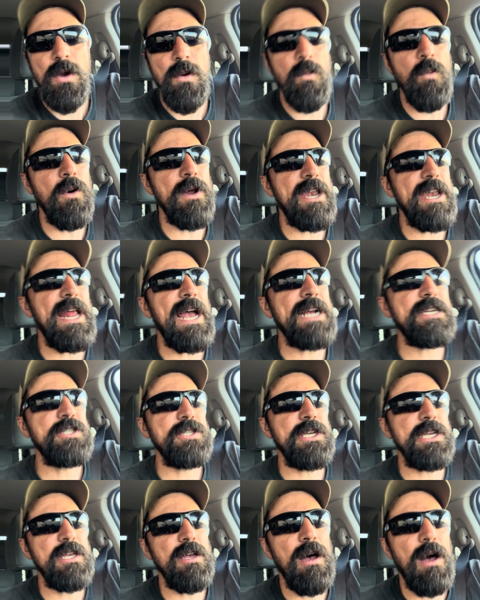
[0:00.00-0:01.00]
what it
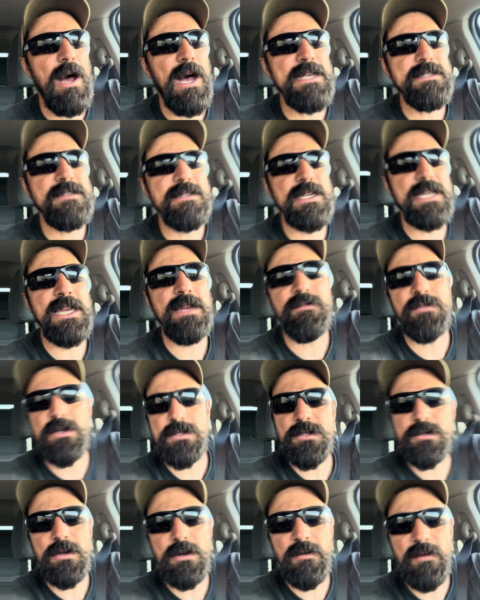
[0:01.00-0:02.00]
actually costs to keep
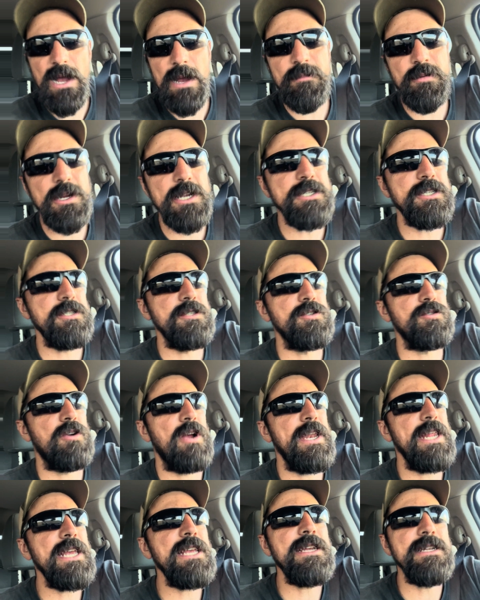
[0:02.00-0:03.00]
those sort of operations
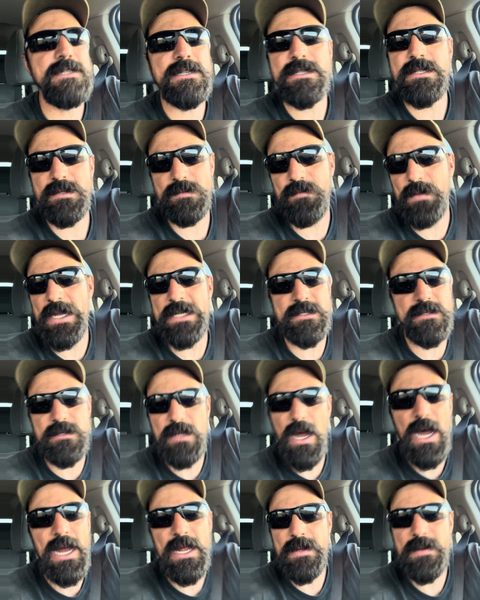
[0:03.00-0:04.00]
running, because it's
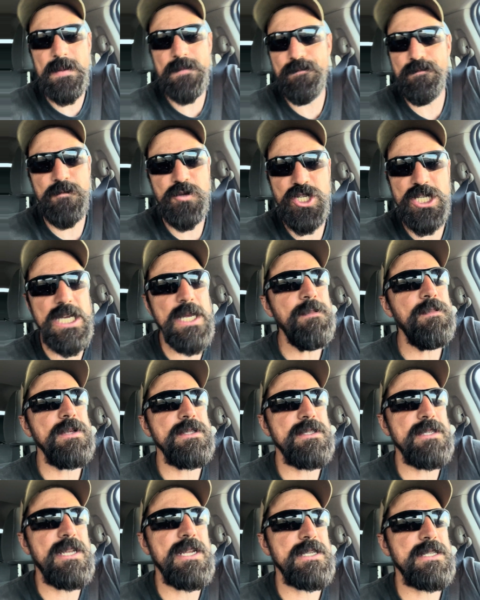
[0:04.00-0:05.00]
not cheap,
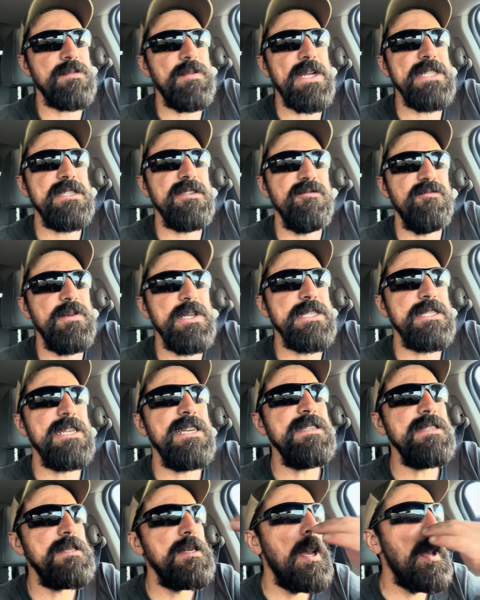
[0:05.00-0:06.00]
it's an expensive
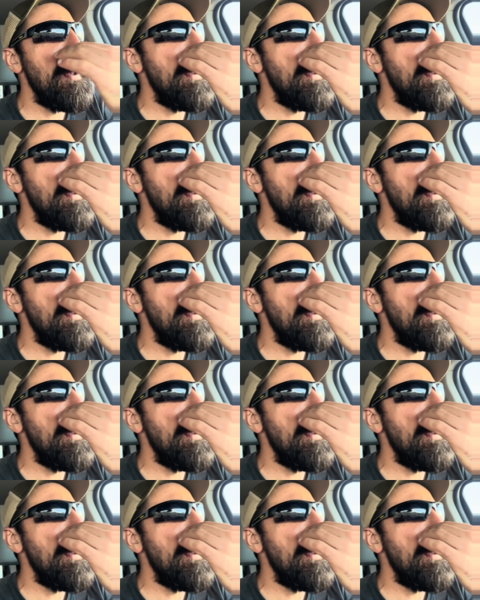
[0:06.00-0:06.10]
business.